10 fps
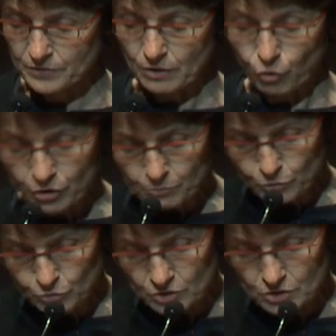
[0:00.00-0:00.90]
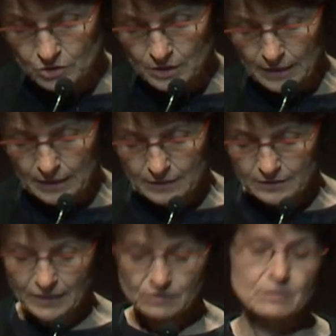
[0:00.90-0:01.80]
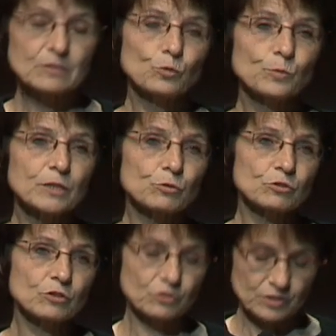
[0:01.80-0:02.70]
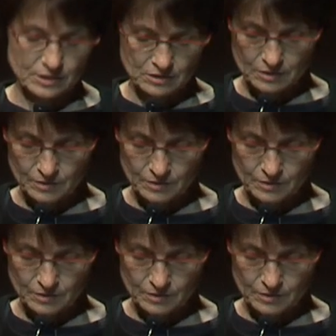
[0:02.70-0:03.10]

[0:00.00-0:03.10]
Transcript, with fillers: or abuses that we could consider